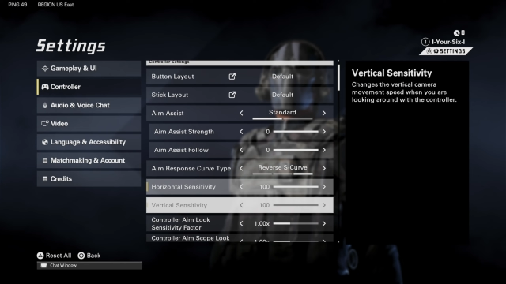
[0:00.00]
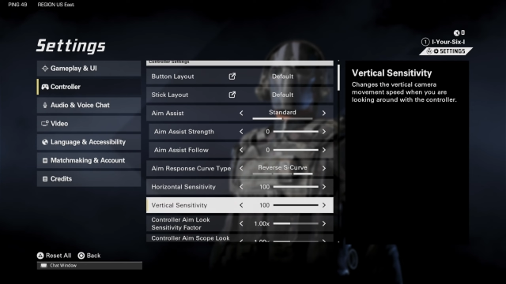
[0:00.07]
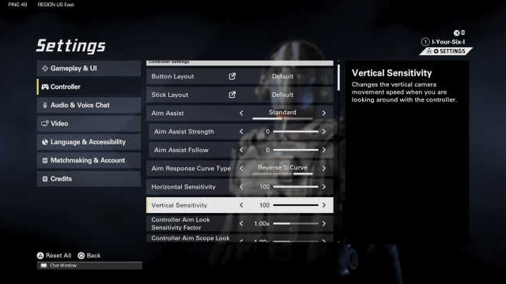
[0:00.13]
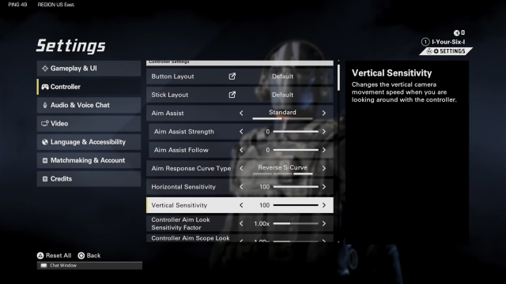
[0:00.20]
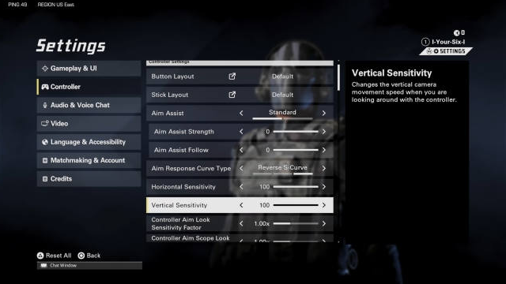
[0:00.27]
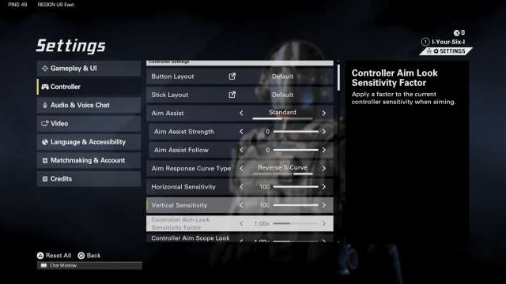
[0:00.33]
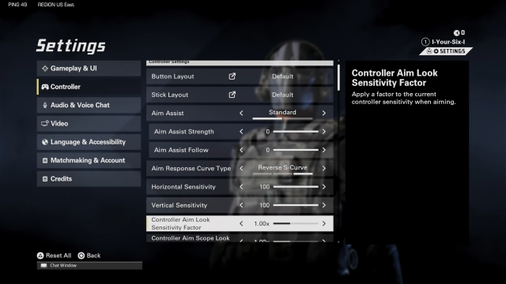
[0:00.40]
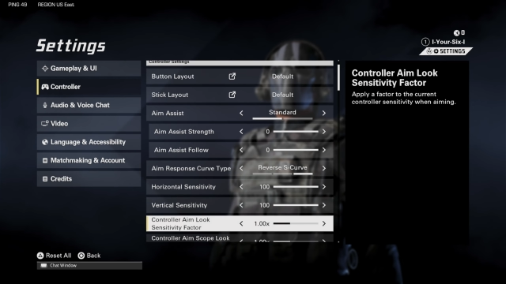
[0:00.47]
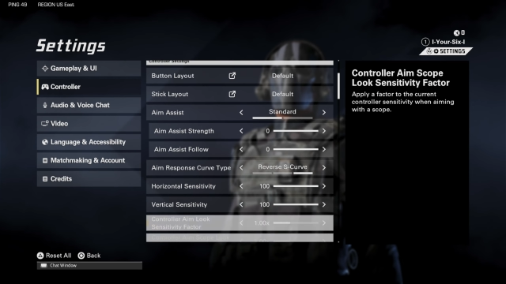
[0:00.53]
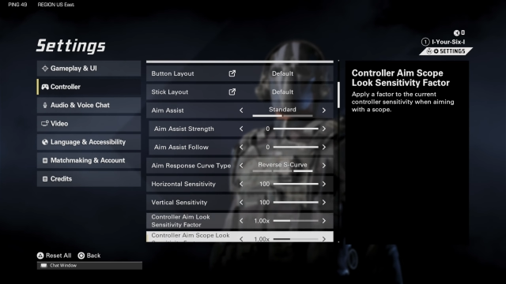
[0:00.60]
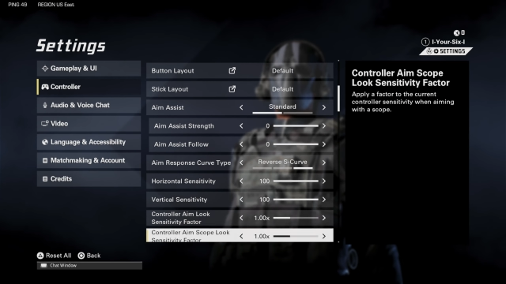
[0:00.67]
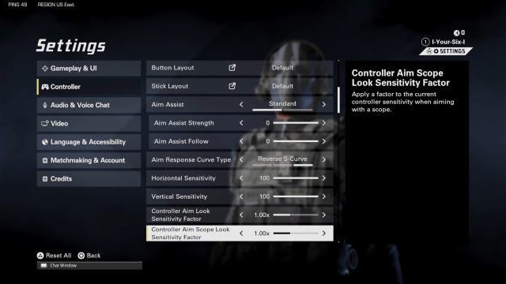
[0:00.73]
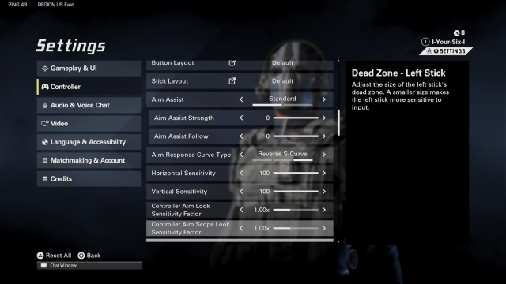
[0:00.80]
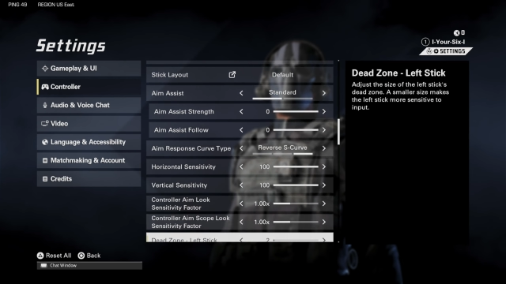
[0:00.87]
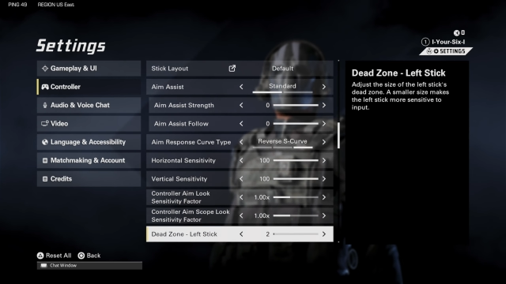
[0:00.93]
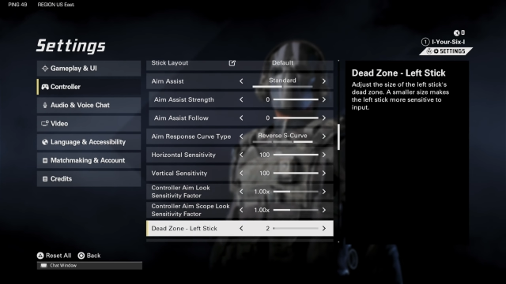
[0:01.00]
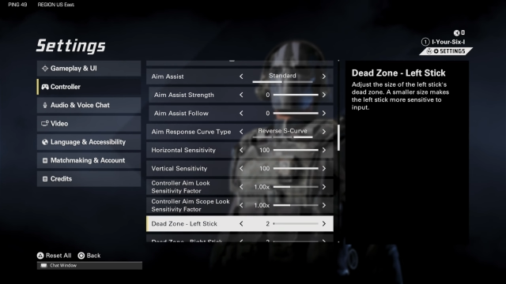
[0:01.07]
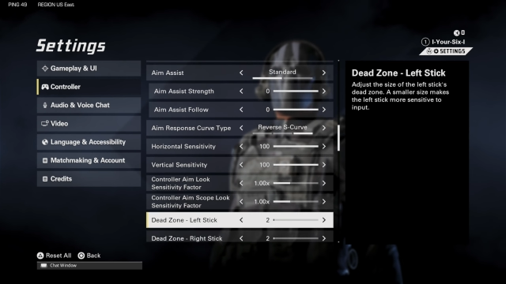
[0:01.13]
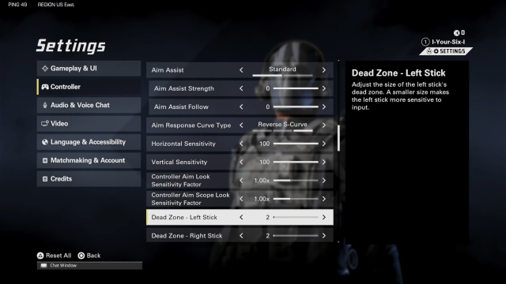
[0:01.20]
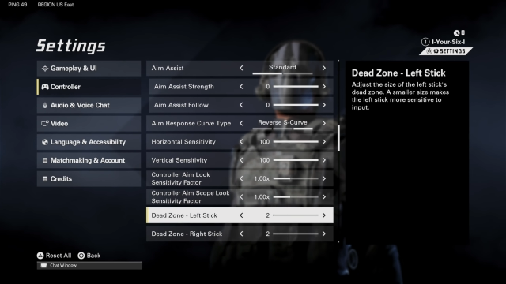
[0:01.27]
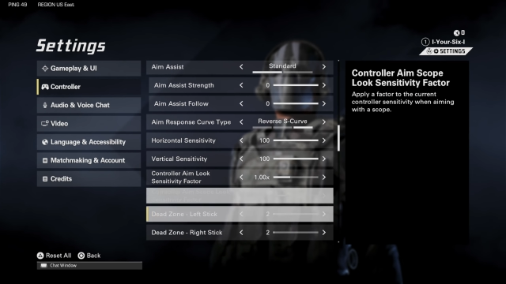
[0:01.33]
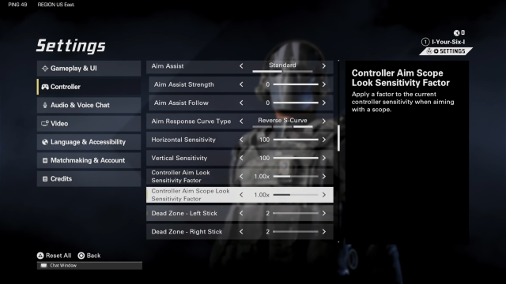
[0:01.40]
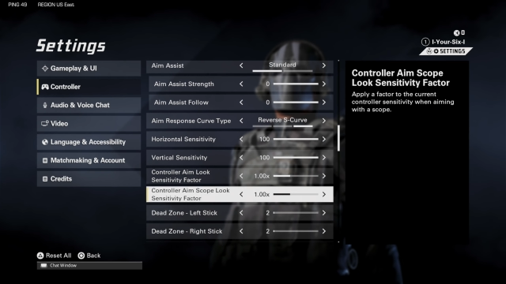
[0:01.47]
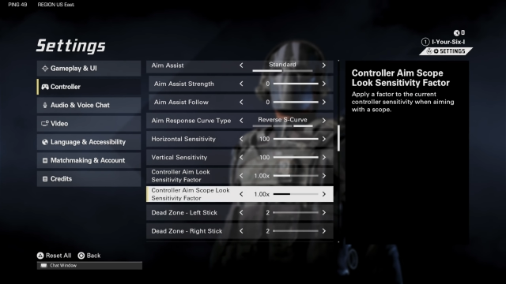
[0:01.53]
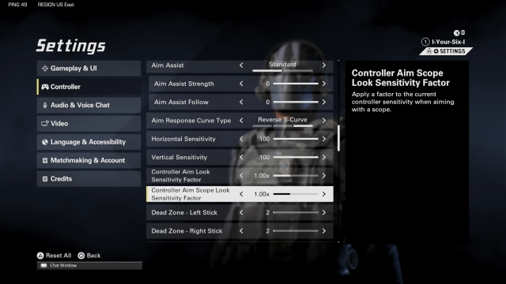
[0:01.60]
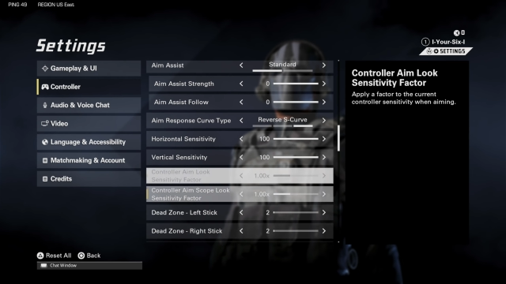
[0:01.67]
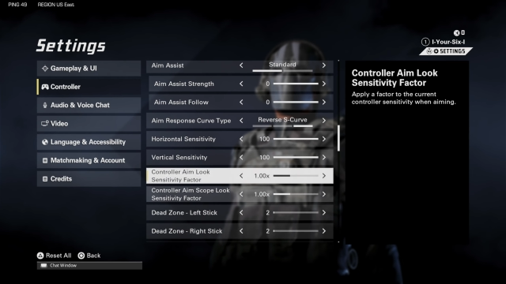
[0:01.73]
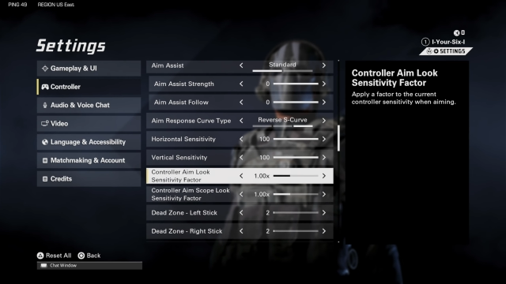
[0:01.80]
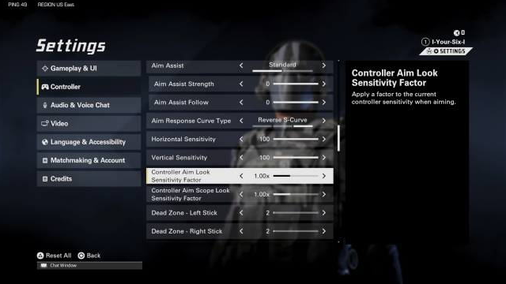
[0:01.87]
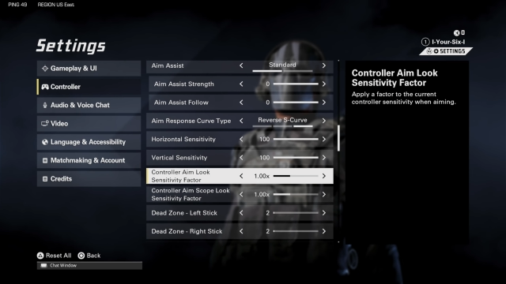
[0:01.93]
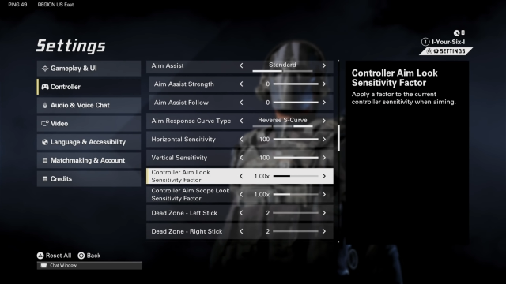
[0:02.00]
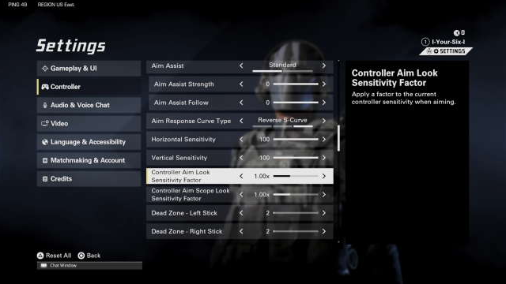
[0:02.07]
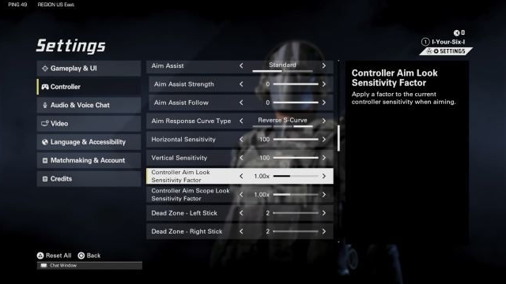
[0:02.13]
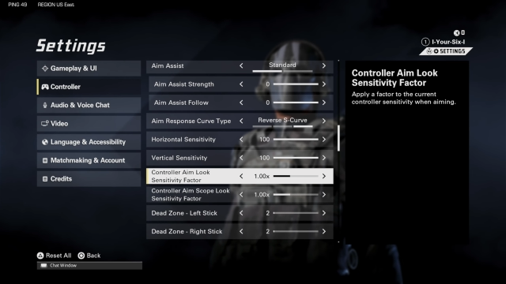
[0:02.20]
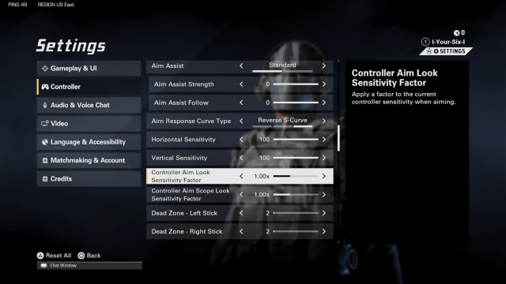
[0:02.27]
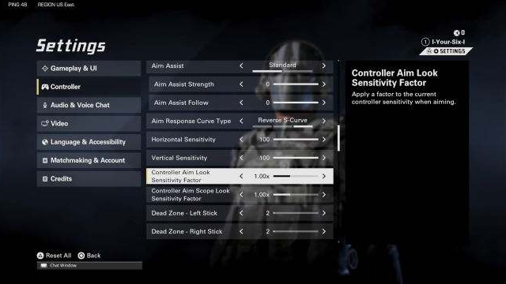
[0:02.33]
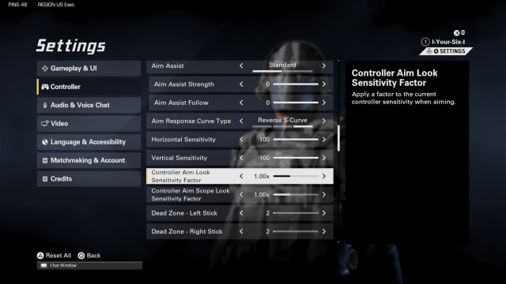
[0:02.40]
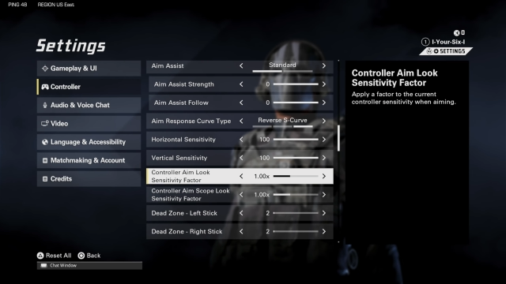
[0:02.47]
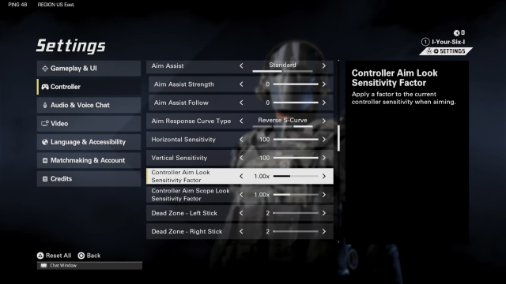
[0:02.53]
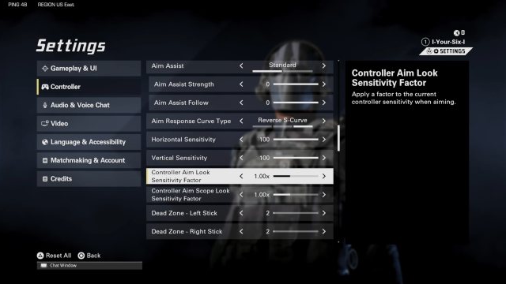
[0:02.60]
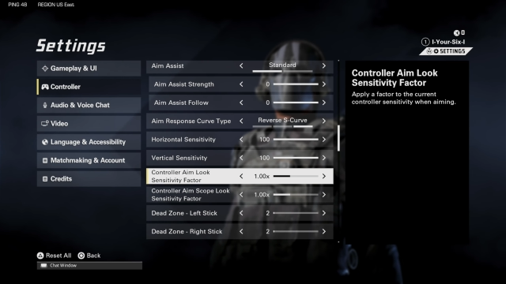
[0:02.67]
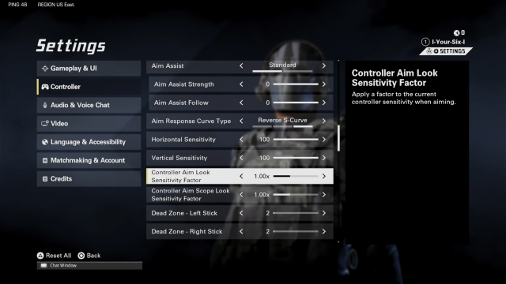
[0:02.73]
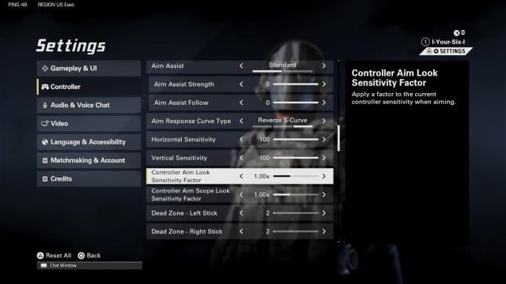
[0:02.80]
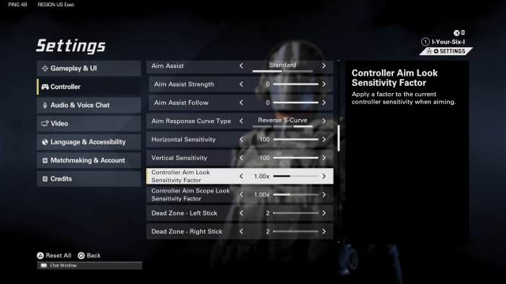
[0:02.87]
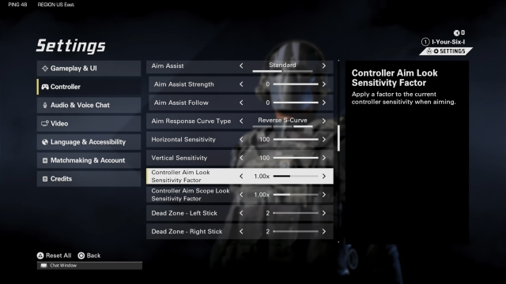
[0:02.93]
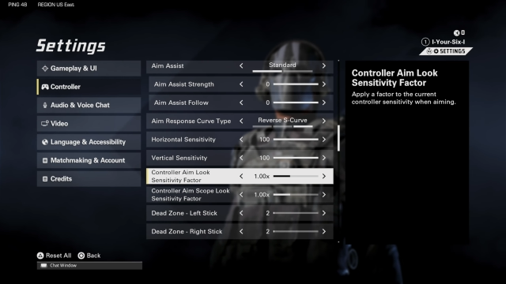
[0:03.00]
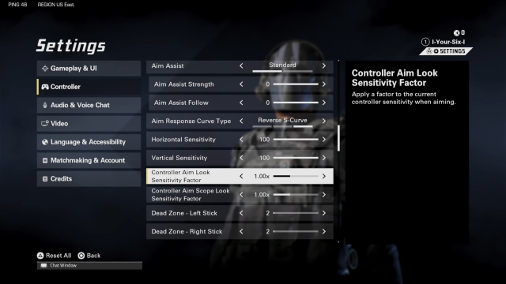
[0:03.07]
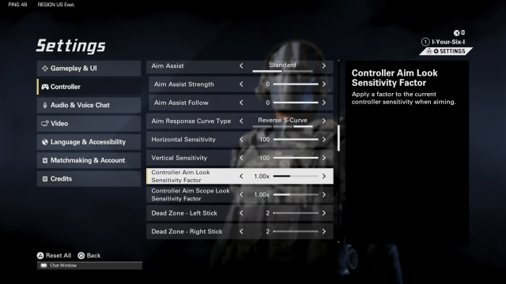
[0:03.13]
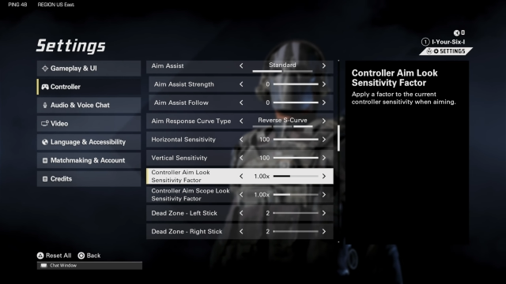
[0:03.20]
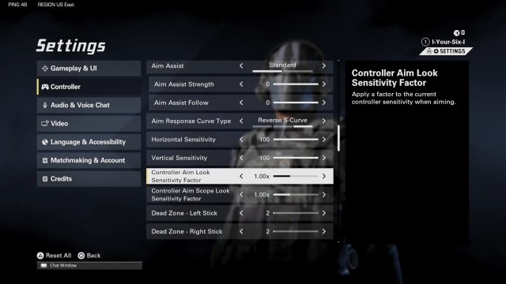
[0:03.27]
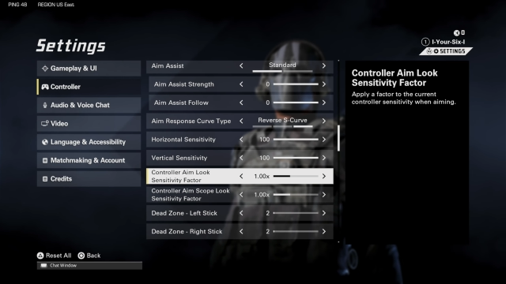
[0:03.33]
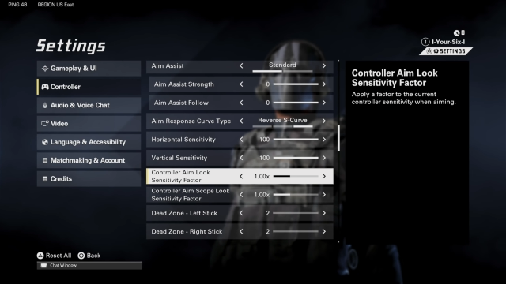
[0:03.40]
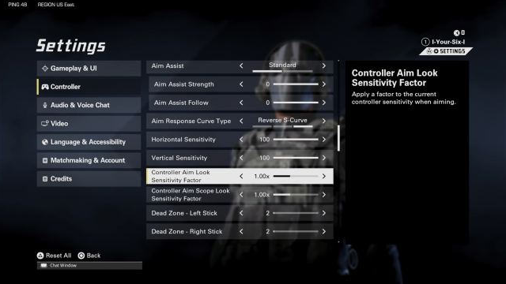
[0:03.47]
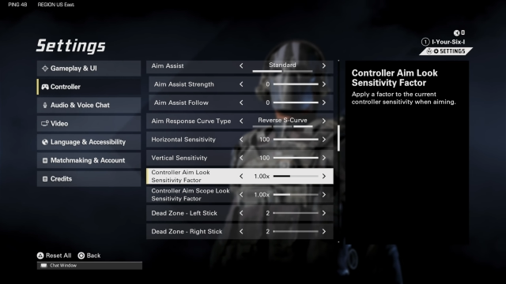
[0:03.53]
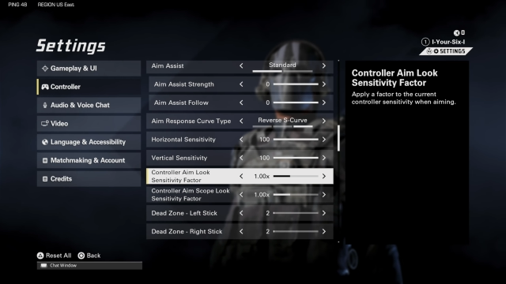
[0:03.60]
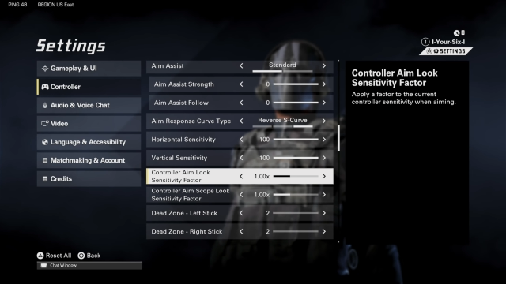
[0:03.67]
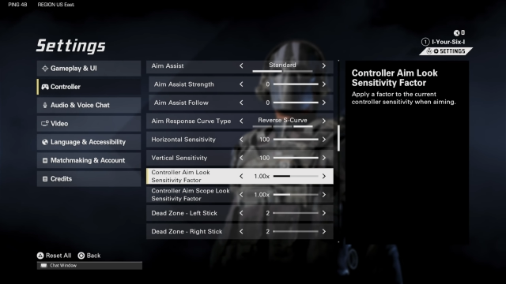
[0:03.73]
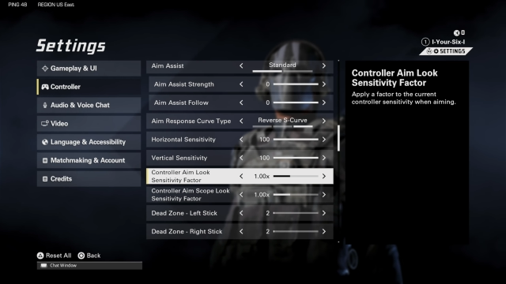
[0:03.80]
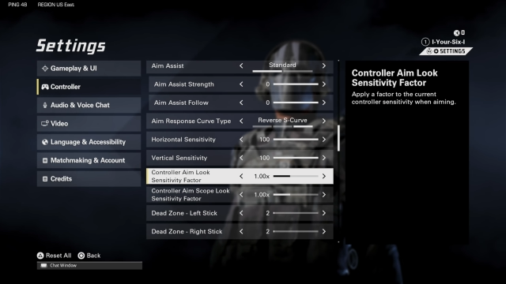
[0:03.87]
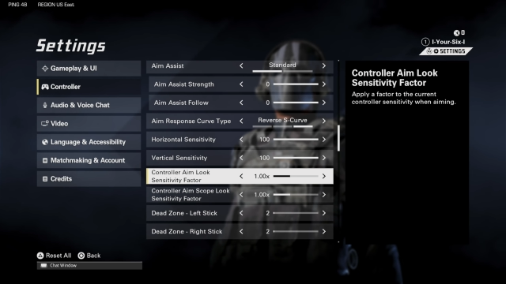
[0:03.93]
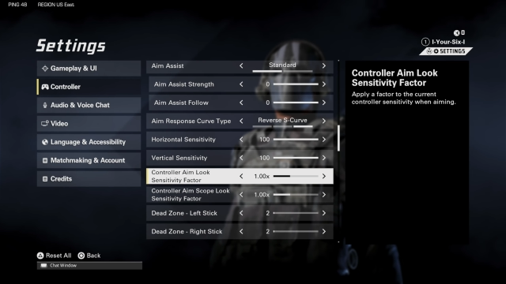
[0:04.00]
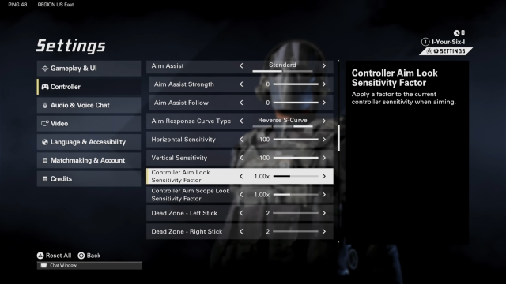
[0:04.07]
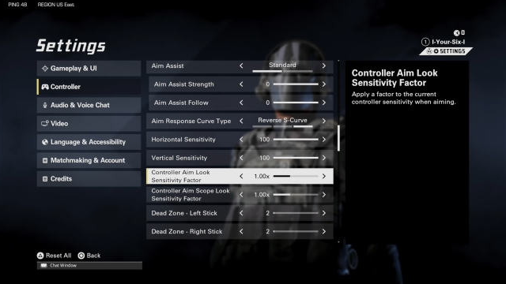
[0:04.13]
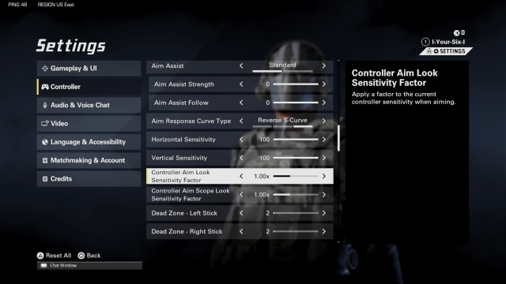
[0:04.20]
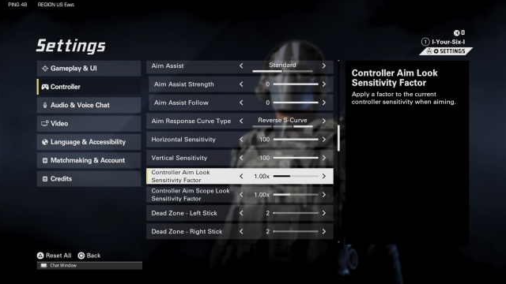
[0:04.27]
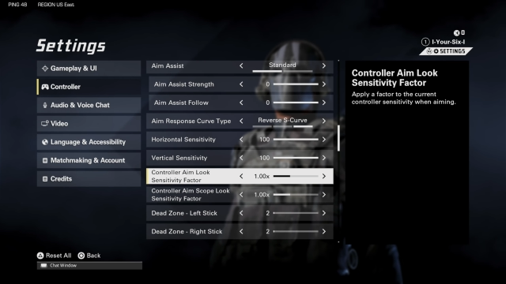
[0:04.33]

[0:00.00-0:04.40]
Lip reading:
No face is visible, so there are no lips to read.